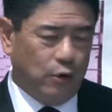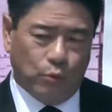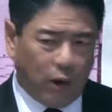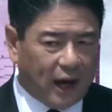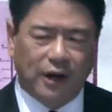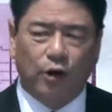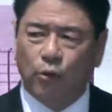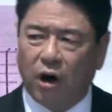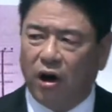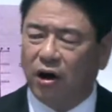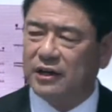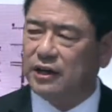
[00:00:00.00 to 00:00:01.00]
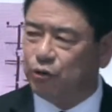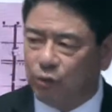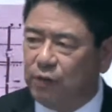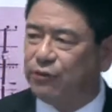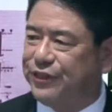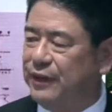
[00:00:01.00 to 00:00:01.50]
Right or wrong,
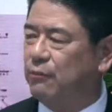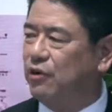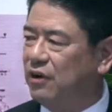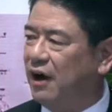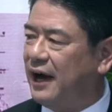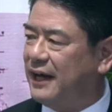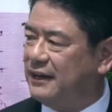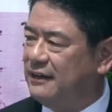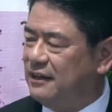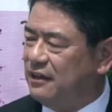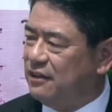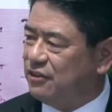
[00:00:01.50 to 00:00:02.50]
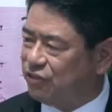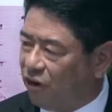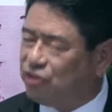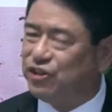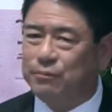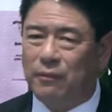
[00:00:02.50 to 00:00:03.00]
agree with him or not,
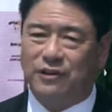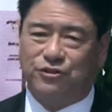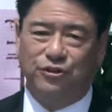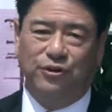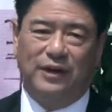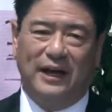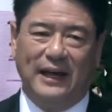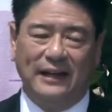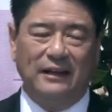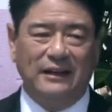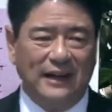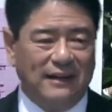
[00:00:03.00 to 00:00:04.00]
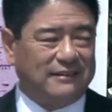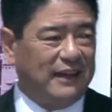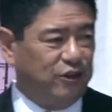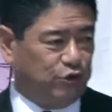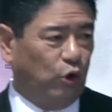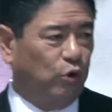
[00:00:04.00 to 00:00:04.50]
Sergeant Masuda and the
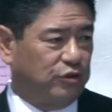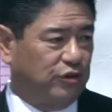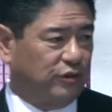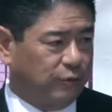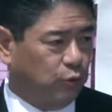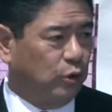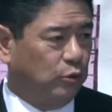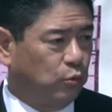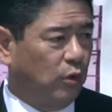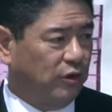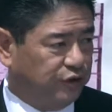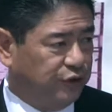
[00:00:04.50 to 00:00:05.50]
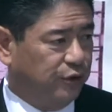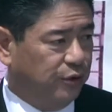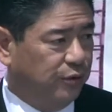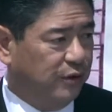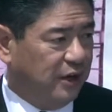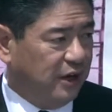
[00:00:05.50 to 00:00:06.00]
Nisei soldiers of World War
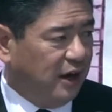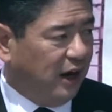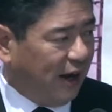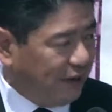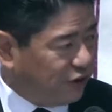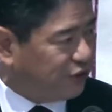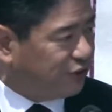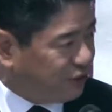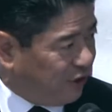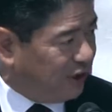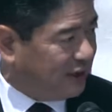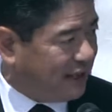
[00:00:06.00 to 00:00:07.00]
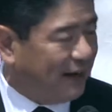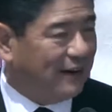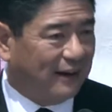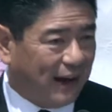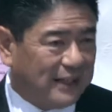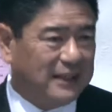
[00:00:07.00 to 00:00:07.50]
II understood that
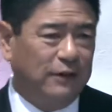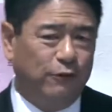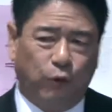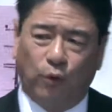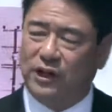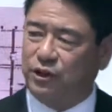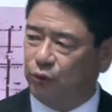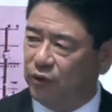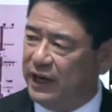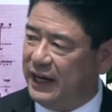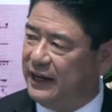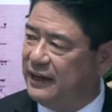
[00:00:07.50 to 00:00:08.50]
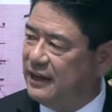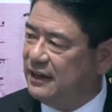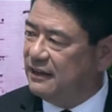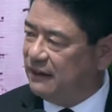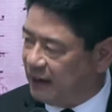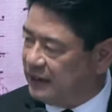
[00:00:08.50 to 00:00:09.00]
in 1943,
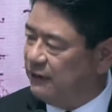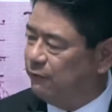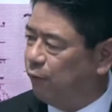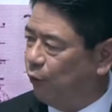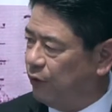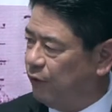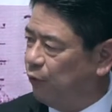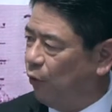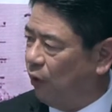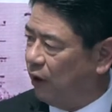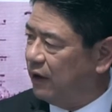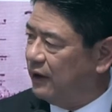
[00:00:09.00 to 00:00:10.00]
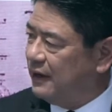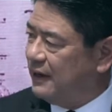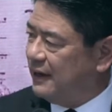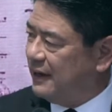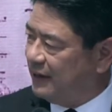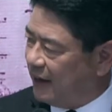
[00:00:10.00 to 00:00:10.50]
1944,
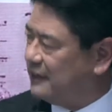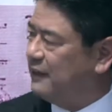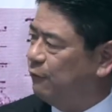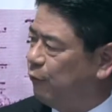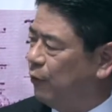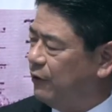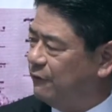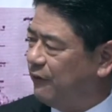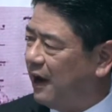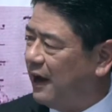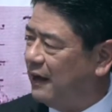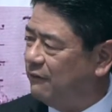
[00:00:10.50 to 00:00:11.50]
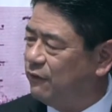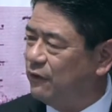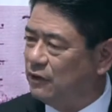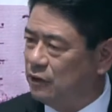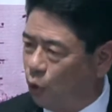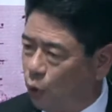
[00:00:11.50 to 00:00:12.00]
and 1945,
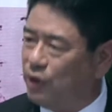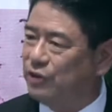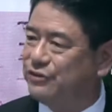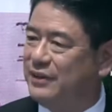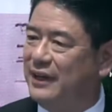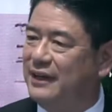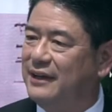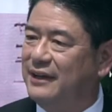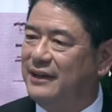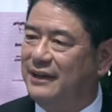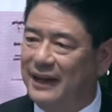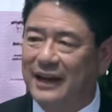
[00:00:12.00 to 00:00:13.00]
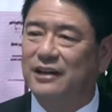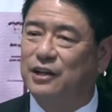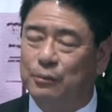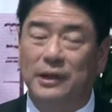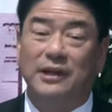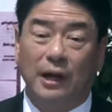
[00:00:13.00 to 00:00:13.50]
loyalty needed
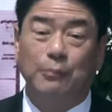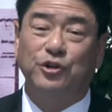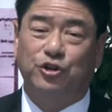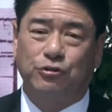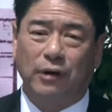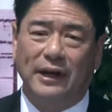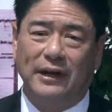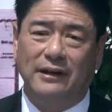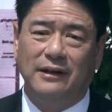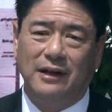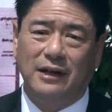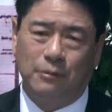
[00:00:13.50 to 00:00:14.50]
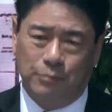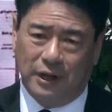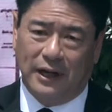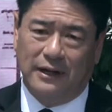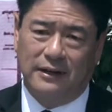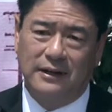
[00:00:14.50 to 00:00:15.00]
to be demonstrated in
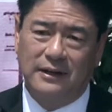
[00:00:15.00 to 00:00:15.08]
blood.